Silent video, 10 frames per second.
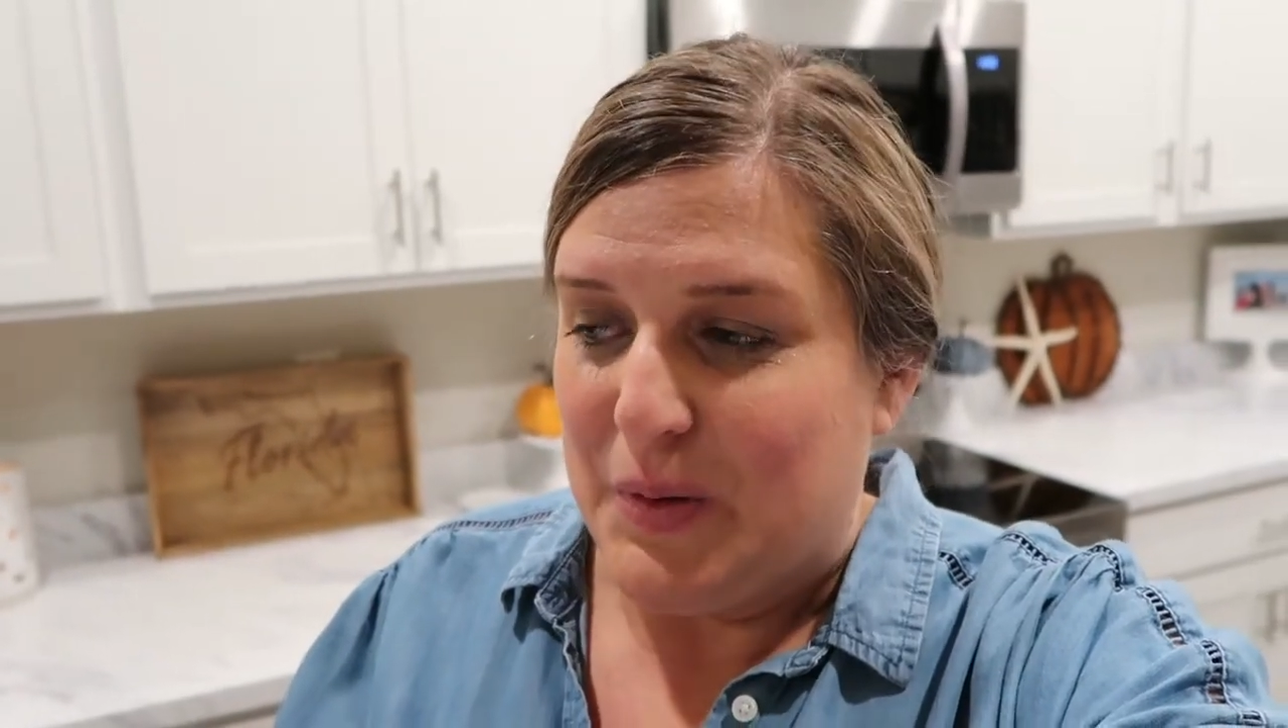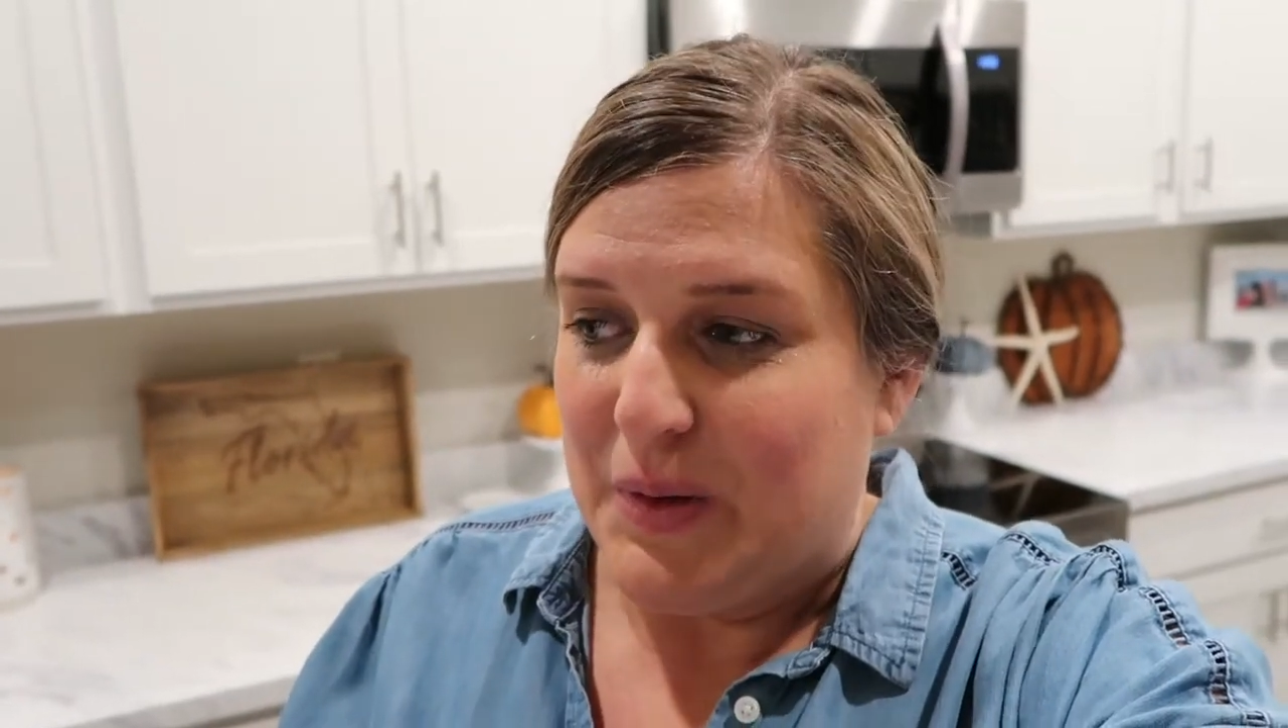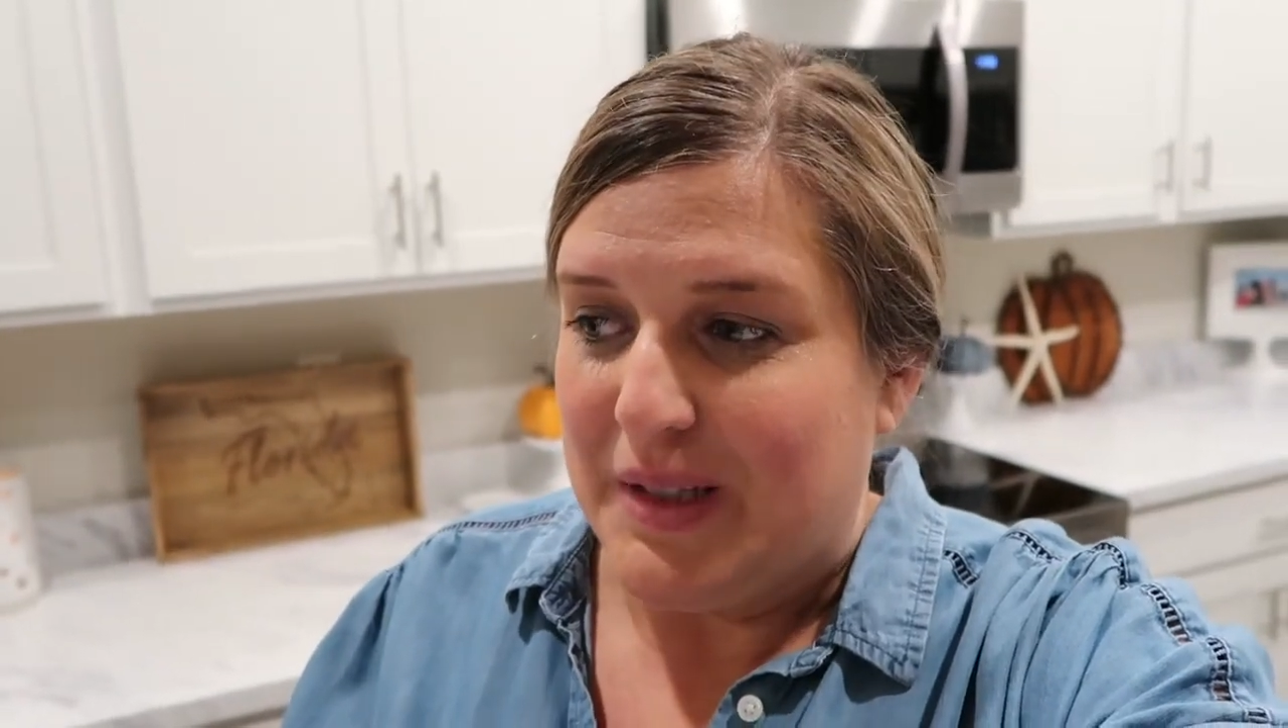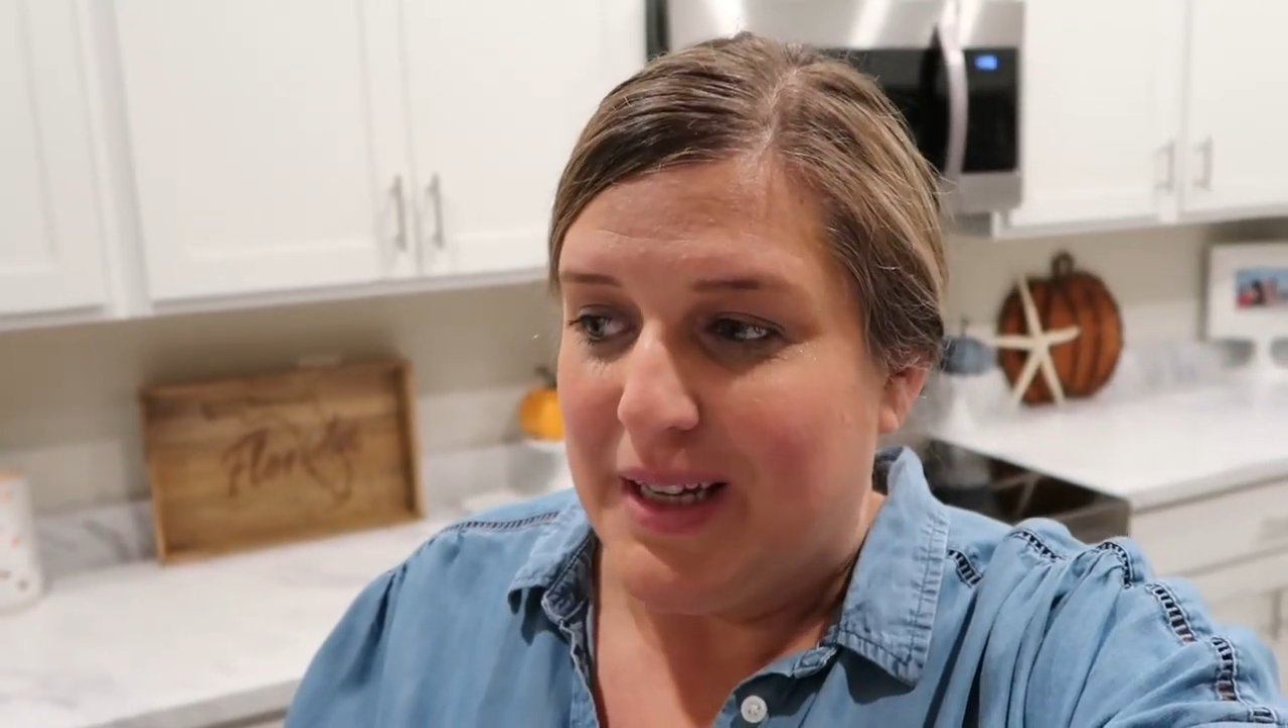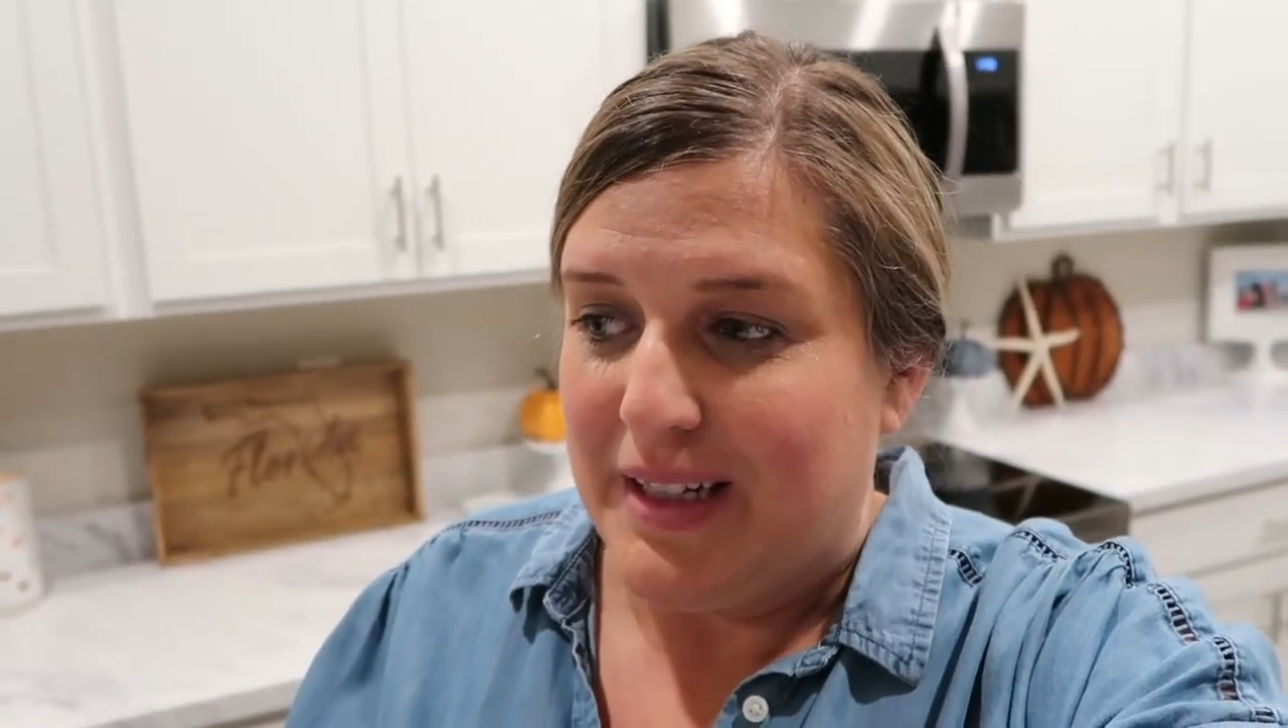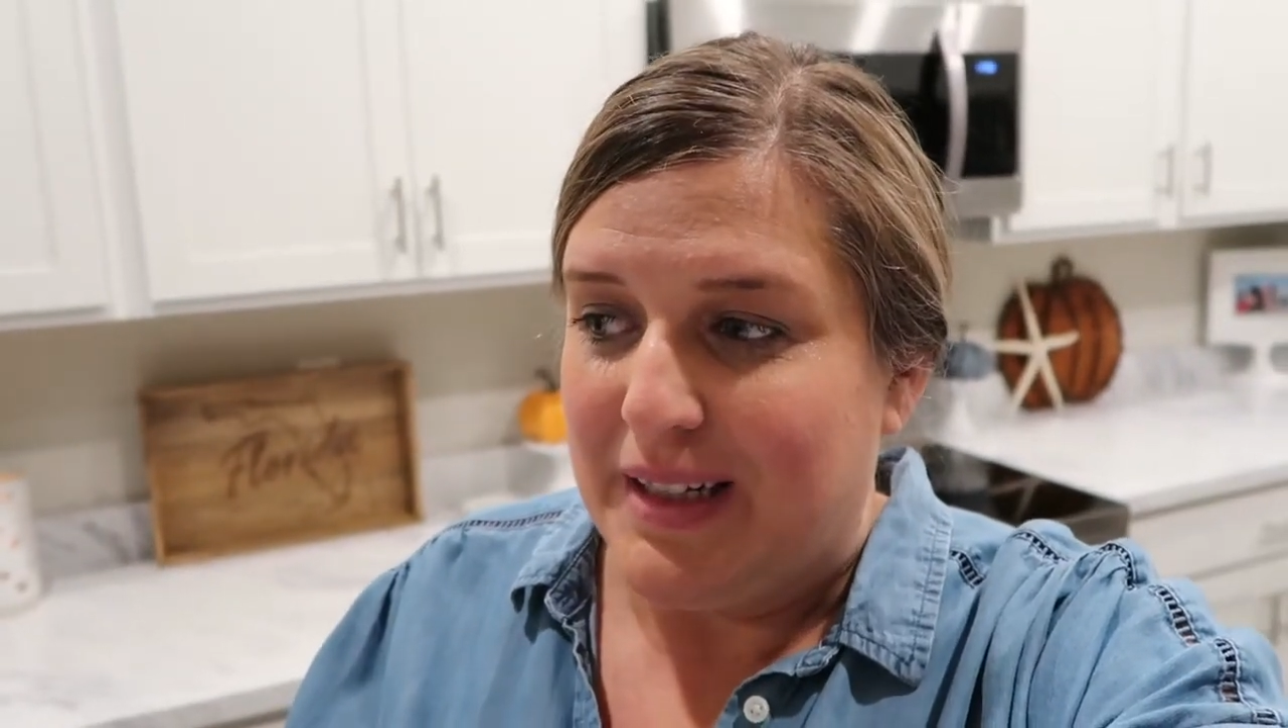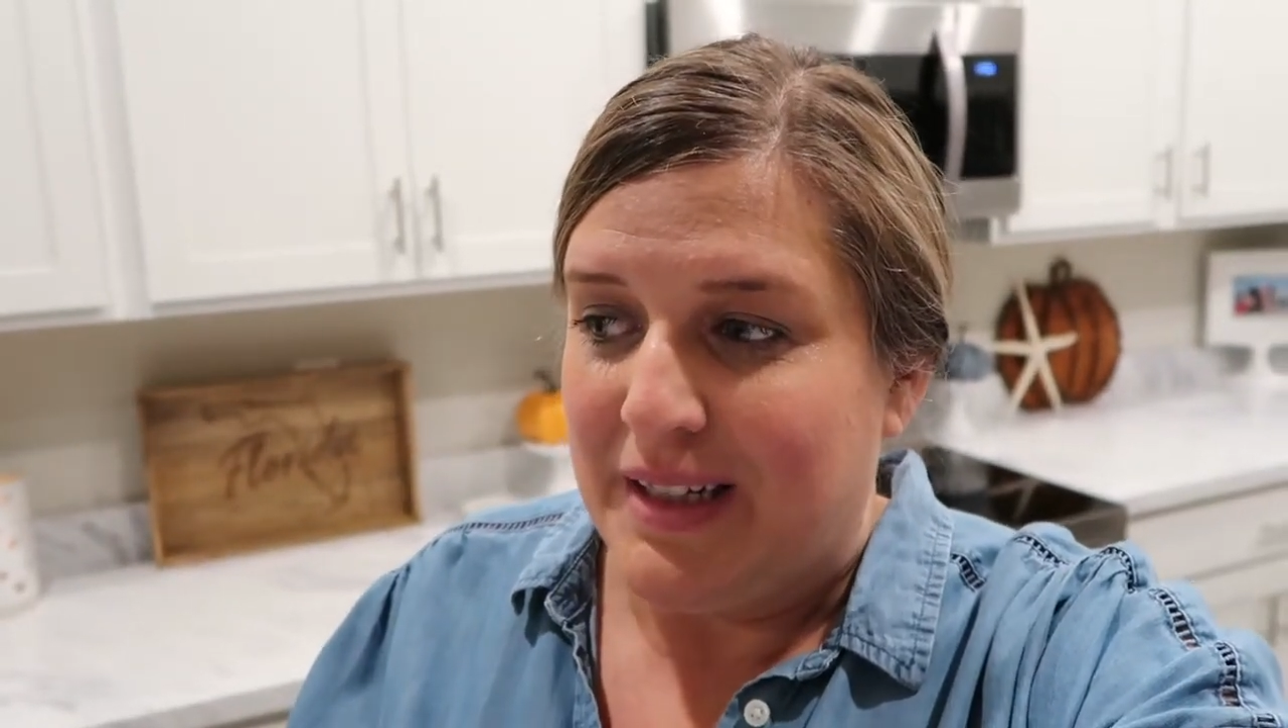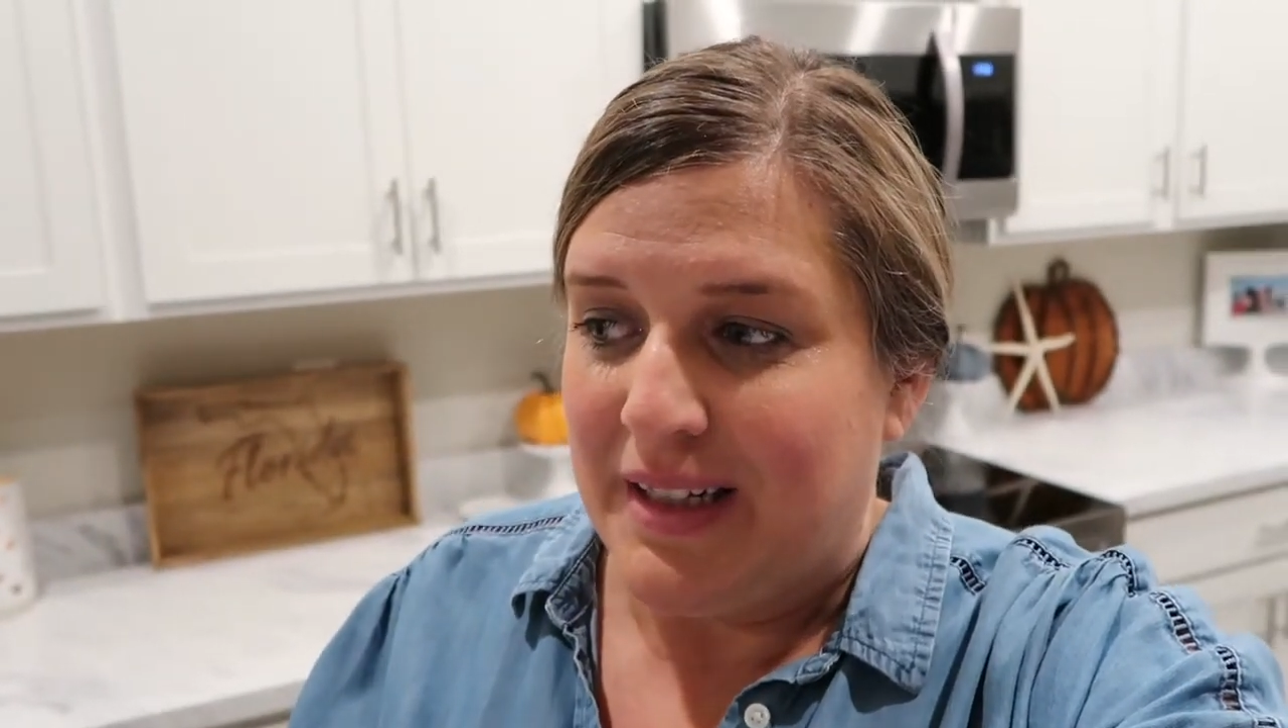excited.